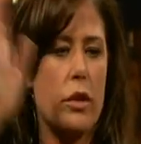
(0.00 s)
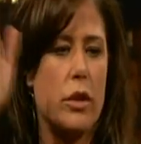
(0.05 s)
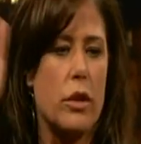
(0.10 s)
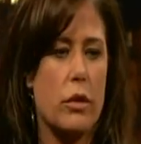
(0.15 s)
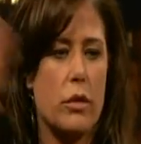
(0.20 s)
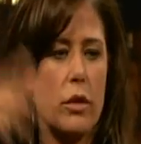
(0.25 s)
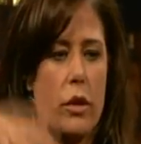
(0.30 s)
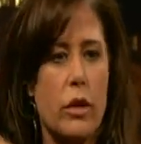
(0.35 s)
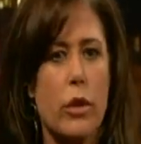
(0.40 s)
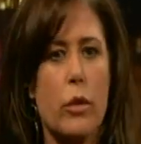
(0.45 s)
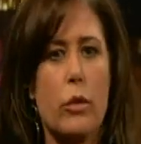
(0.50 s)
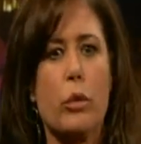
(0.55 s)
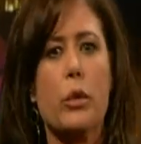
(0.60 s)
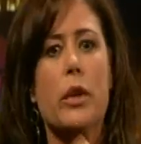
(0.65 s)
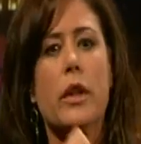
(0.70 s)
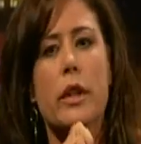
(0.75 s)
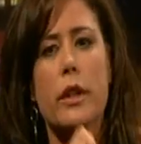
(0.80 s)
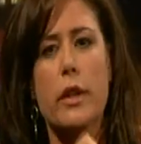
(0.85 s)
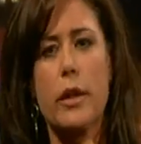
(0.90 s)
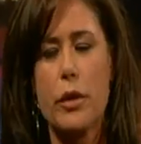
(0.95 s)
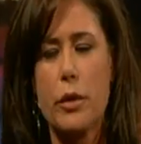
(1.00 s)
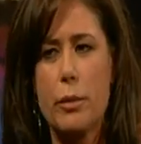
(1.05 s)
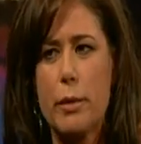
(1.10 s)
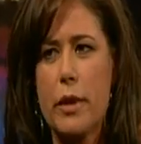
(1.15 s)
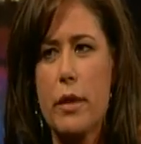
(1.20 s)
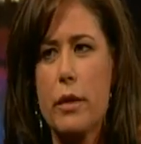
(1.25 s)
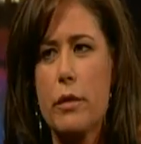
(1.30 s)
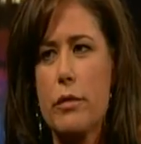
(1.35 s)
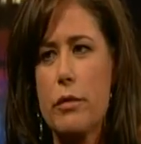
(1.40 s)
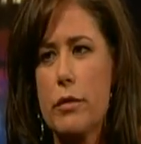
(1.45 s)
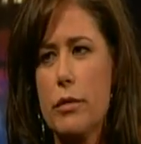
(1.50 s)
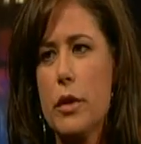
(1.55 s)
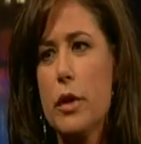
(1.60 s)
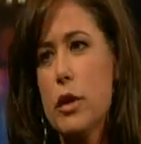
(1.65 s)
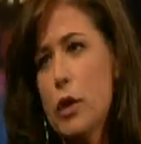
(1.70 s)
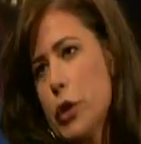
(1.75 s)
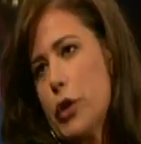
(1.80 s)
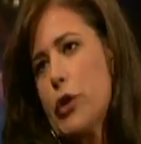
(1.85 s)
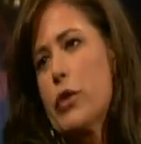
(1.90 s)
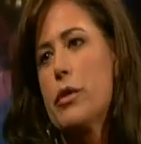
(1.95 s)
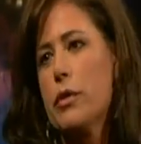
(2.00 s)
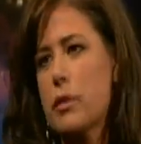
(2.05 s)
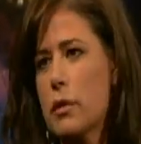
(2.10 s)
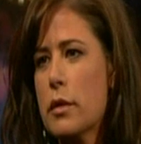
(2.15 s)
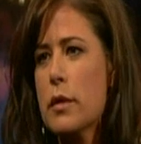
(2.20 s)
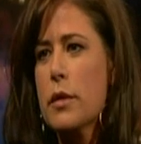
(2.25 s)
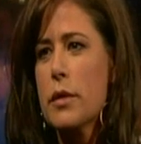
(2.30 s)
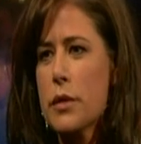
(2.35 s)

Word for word: You know, you don't really learn, but you, you learn.